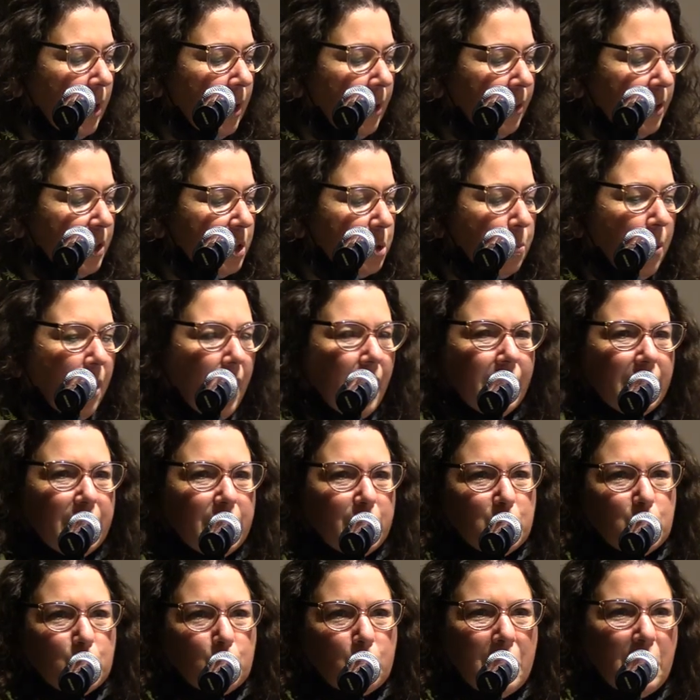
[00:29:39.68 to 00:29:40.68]
This body
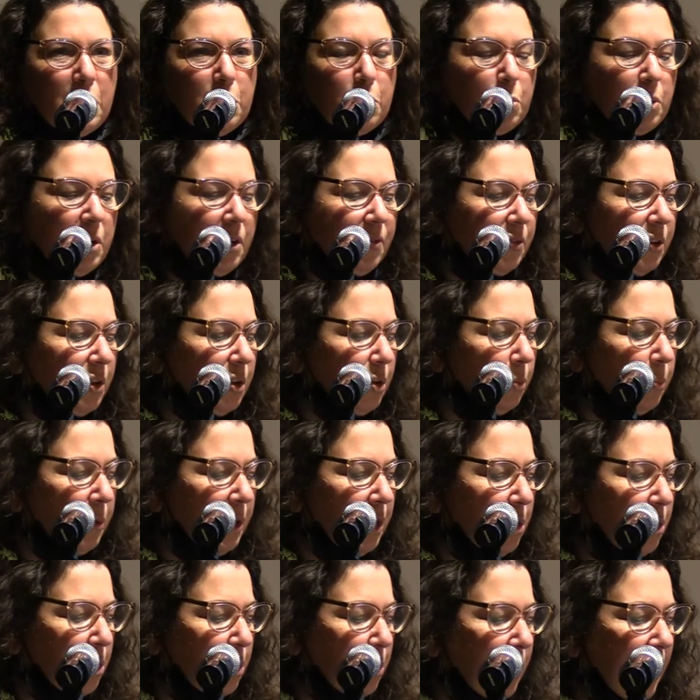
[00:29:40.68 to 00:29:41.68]
is Red River,
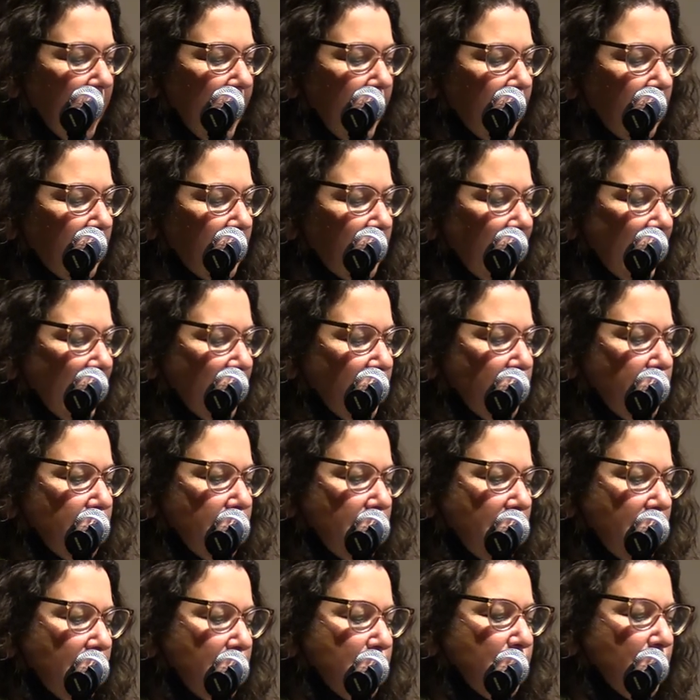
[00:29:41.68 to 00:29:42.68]
Rio Grande, and
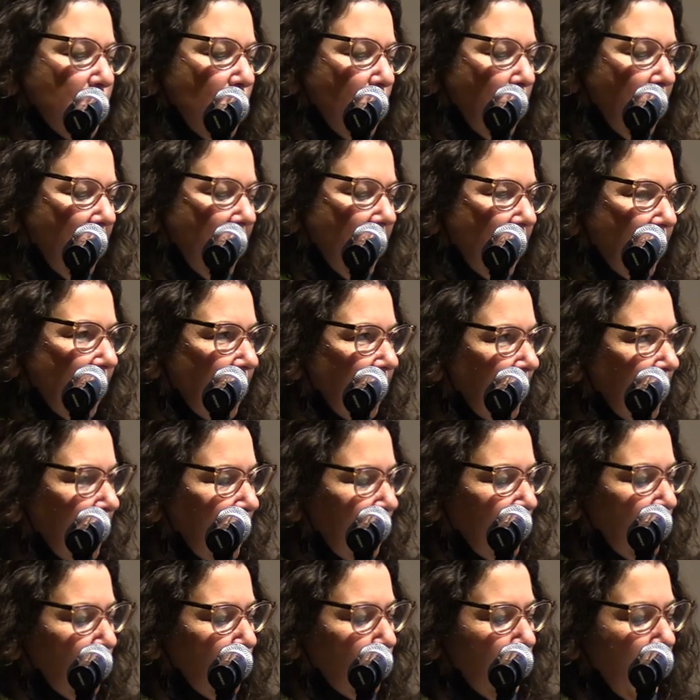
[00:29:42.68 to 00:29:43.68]
Shenandoah,
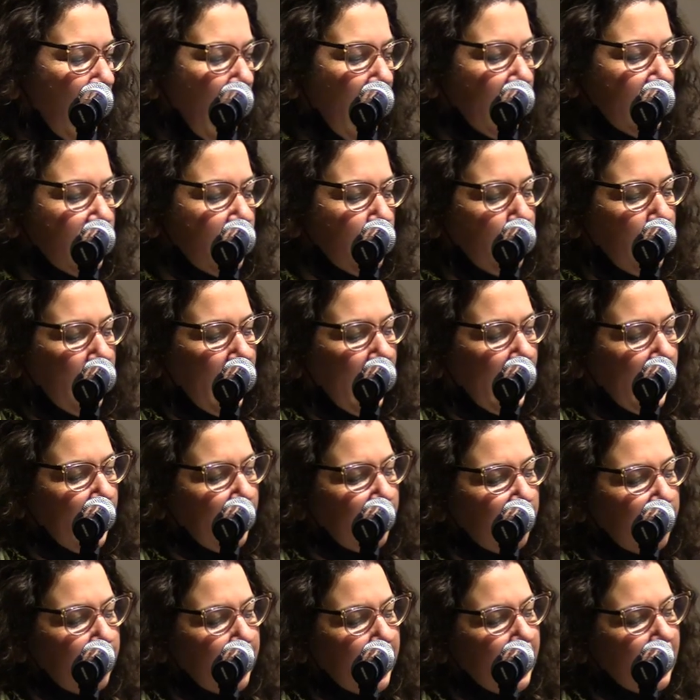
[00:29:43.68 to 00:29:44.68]
cracked
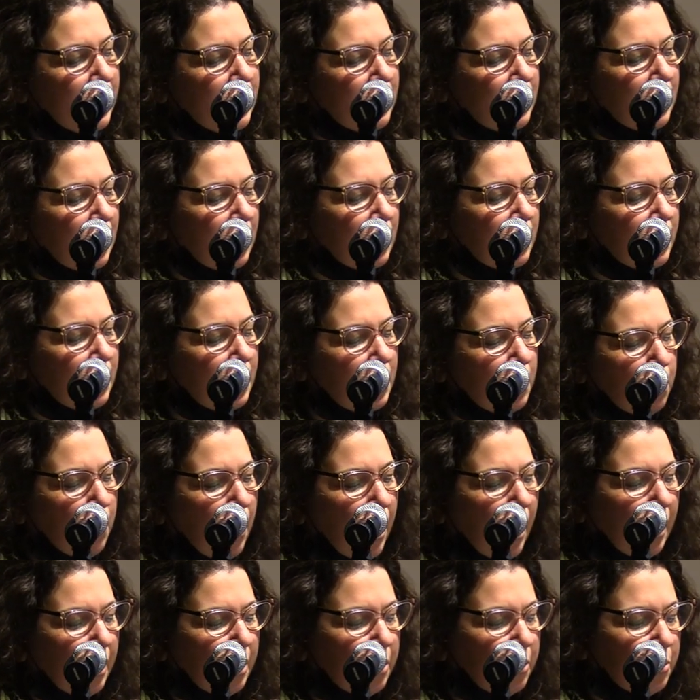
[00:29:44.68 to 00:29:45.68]
pavement, dusty
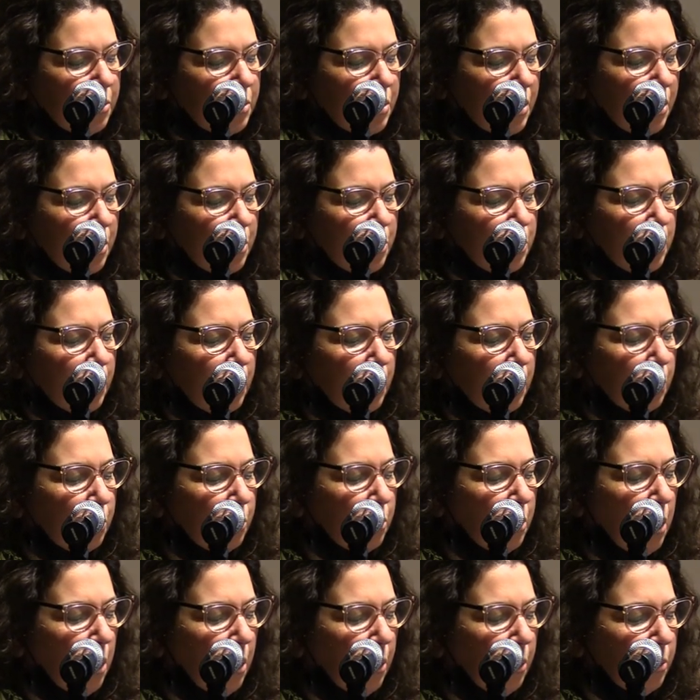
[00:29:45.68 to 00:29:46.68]
miles, and dirt
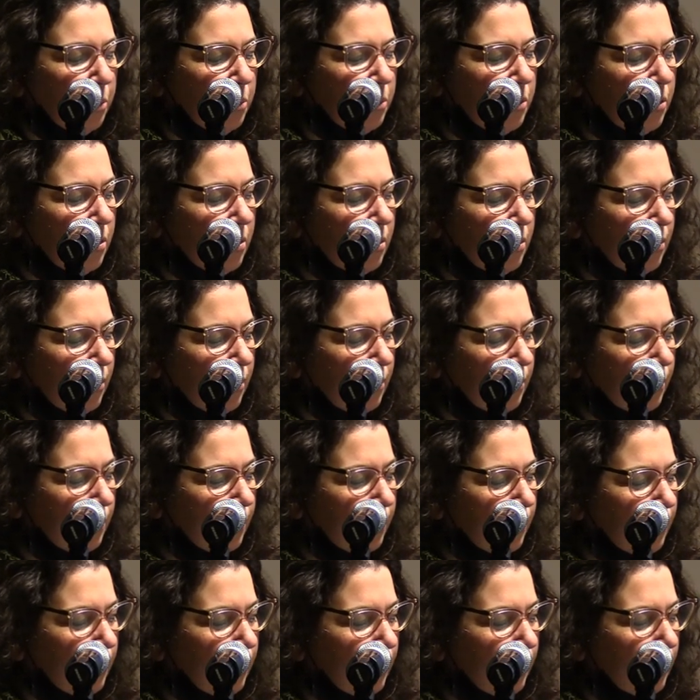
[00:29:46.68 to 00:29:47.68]
roads.
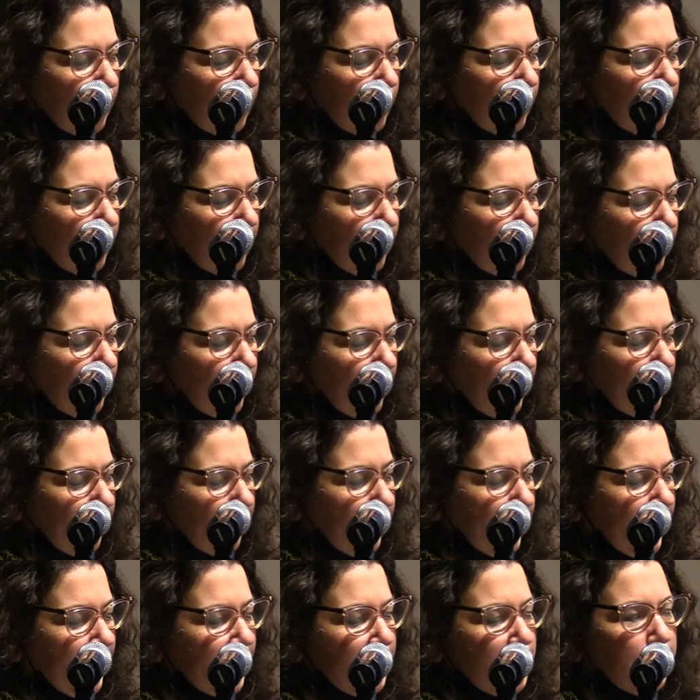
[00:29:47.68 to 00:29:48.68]

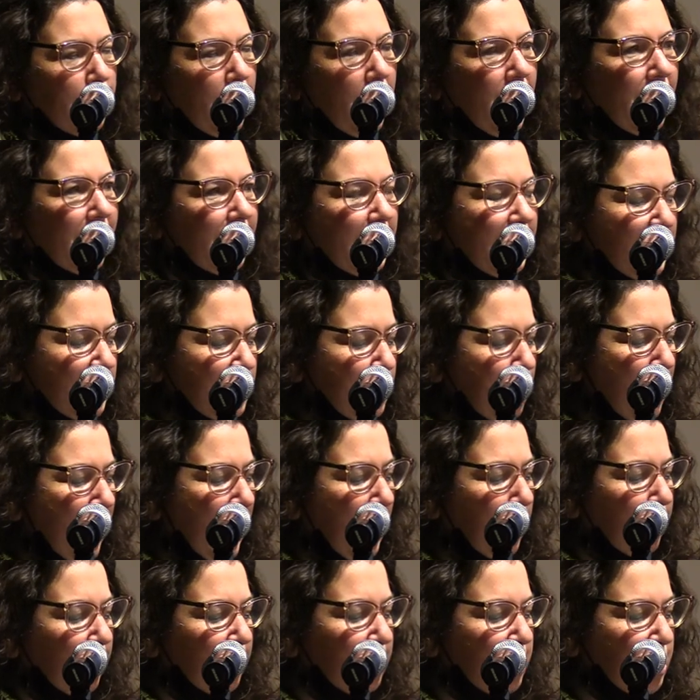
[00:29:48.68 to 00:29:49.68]
This body is
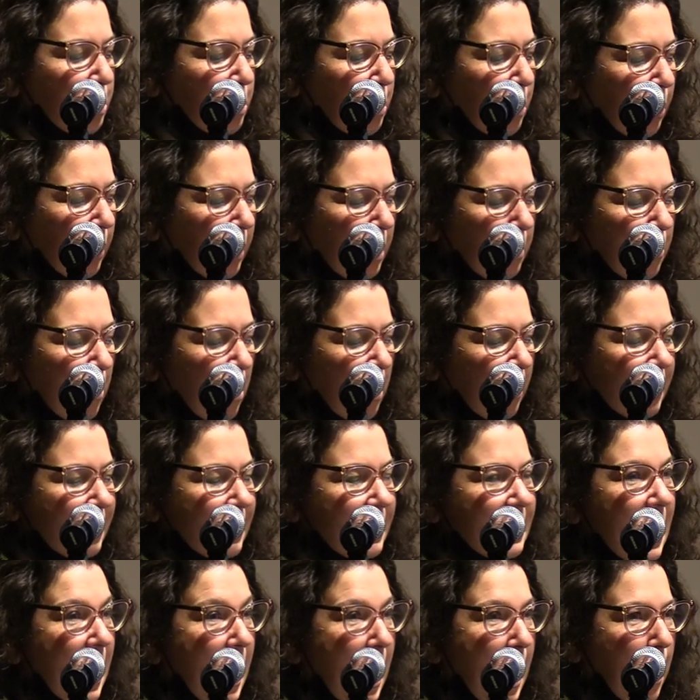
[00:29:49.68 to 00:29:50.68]
maple syrup on
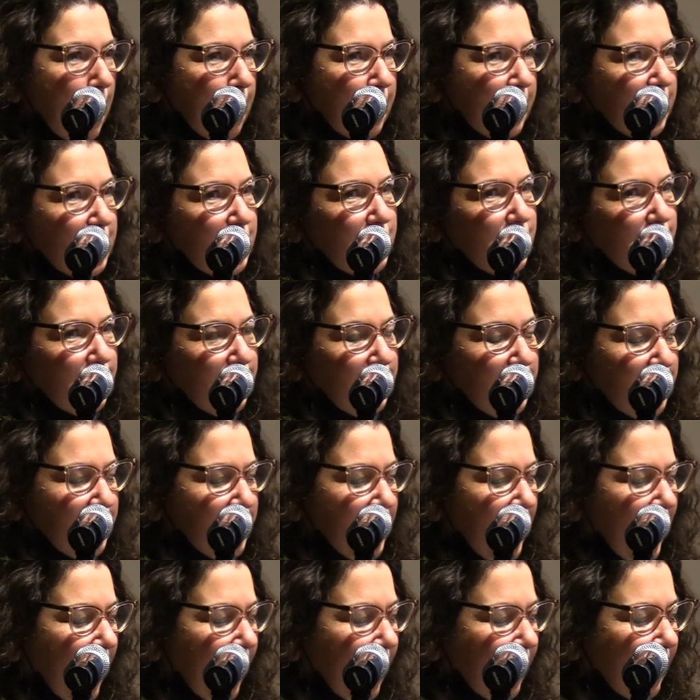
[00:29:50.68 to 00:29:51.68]
tap, sugar
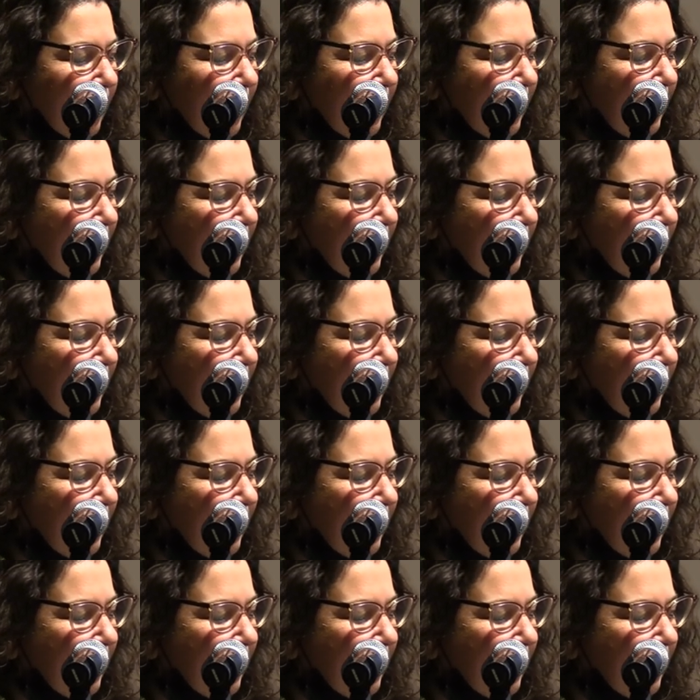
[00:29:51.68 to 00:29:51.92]
shack.